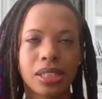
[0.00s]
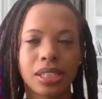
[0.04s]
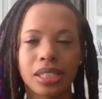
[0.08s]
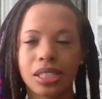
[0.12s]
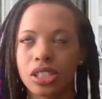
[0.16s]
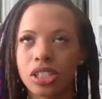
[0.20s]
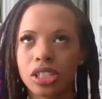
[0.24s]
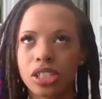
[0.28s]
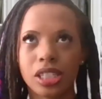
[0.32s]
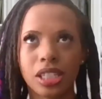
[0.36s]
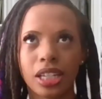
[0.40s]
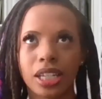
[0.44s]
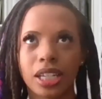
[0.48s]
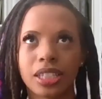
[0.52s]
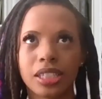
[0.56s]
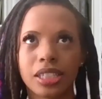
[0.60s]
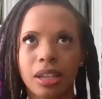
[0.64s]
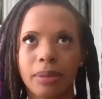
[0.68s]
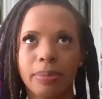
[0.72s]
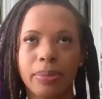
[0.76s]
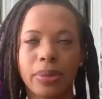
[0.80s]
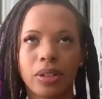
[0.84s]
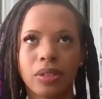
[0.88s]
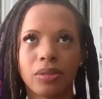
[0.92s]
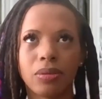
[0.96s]
this is just an
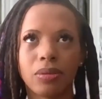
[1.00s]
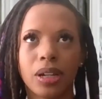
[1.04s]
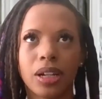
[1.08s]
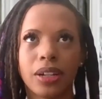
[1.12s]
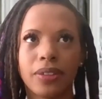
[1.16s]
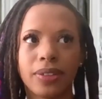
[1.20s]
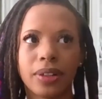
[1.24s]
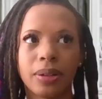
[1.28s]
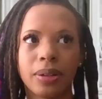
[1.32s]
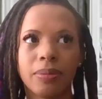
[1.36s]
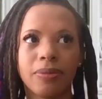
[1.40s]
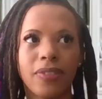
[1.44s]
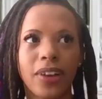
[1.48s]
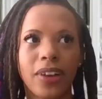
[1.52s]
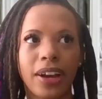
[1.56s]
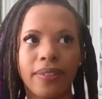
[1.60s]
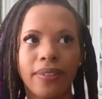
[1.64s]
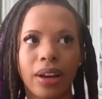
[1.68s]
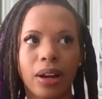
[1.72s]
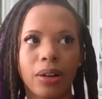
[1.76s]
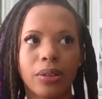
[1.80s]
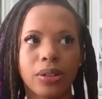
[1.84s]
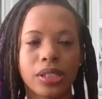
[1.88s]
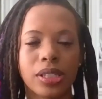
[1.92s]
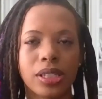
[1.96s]
example of one of them, 5
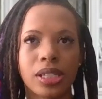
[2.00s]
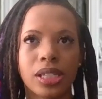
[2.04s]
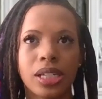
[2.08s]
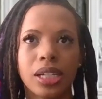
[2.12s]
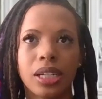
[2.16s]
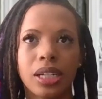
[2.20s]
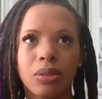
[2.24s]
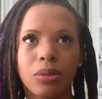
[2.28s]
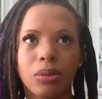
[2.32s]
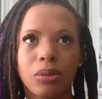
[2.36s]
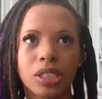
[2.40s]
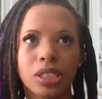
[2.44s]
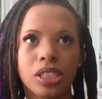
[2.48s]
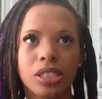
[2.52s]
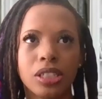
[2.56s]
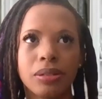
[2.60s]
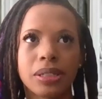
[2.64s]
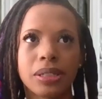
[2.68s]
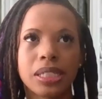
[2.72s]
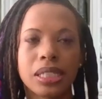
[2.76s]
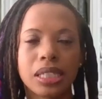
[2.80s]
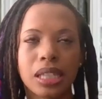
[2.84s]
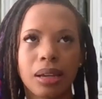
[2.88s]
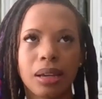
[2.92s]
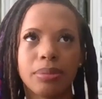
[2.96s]
hours to once you
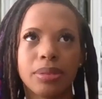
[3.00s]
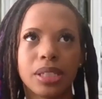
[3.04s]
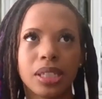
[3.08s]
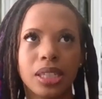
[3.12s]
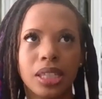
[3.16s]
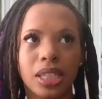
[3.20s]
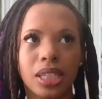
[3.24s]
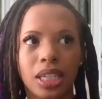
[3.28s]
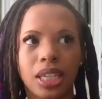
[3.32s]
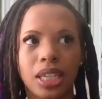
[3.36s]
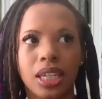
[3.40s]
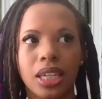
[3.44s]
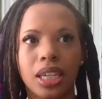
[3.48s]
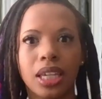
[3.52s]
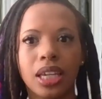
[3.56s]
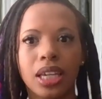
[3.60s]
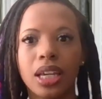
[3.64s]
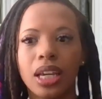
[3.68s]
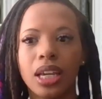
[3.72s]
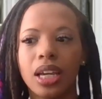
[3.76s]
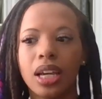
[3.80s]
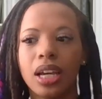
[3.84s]
accept the